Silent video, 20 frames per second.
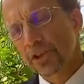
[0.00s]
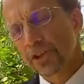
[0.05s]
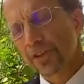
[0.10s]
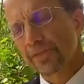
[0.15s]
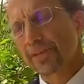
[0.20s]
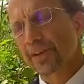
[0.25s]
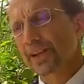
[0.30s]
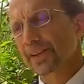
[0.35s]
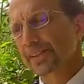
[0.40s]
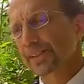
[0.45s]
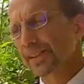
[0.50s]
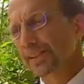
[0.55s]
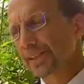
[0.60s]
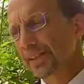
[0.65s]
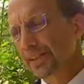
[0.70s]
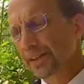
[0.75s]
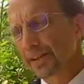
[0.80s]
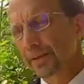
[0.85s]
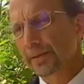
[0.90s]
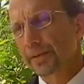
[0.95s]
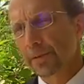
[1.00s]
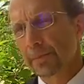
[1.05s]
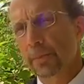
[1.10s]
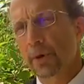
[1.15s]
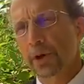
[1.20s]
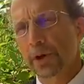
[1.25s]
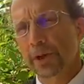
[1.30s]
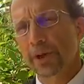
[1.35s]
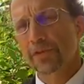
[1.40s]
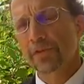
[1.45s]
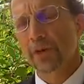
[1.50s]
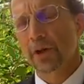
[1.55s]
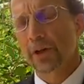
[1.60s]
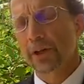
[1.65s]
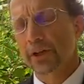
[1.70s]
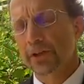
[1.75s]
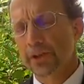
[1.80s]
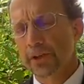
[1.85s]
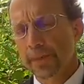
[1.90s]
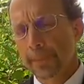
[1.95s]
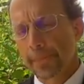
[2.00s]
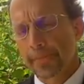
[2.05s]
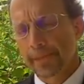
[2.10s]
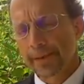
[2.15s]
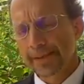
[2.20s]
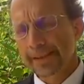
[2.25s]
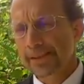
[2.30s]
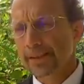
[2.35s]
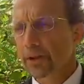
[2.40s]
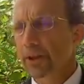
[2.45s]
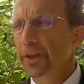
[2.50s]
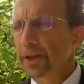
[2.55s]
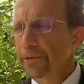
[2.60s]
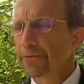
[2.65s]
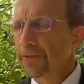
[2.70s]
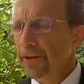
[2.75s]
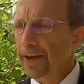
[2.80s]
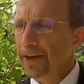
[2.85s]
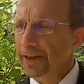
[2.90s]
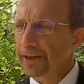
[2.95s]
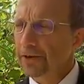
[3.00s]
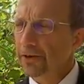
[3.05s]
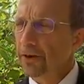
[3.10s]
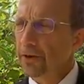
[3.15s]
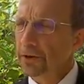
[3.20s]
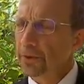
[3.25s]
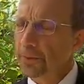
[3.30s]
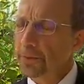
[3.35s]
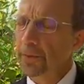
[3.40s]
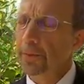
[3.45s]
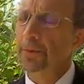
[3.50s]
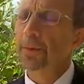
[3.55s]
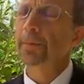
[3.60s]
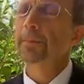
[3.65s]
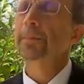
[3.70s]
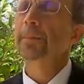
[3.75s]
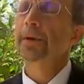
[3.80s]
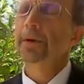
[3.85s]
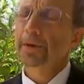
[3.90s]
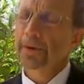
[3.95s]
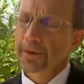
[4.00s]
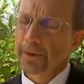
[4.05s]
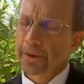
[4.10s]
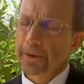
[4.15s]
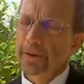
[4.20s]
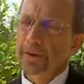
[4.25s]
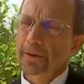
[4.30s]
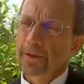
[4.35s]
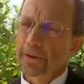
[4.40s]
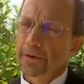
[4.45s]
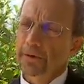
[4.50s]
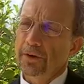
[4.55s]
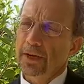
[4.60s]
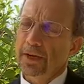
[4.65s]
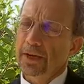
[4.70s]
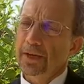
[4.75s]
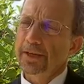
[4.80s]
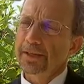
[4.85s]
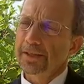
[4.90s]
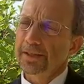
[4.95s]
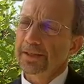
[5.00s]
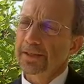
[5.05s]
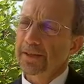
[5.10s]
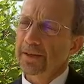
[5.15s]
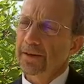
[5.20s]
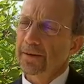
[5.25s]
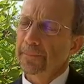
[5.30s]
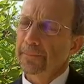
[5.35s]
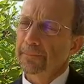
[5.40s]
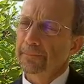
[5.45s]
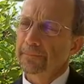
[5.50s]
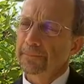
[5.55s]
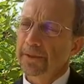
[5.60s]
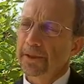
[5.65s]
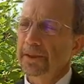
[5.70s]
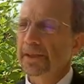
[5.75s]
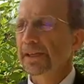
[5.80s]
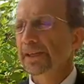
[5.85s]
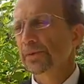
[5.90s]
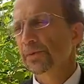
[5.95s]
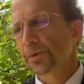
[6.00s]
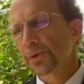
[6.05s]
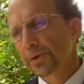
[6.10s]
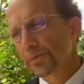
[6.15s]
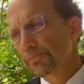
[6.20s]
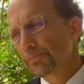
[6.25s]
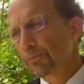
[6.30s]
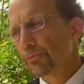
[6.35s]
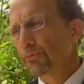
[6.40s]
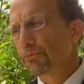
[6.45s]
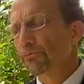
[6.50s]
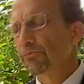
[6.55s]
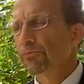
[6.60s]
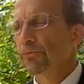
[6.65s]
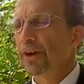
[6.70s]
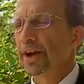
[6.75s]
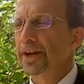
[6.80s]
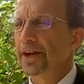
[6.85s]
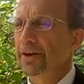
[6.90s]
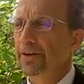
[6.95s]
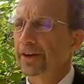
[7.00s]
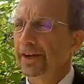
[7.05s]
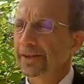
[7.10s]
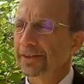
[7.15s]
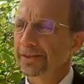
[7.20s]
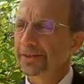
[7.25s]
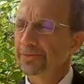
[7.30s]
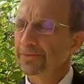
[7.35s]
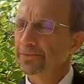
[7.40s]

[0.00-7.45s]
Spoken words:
advances and then the body of knowledge solidifies around the problem, they realize that these were red herrings.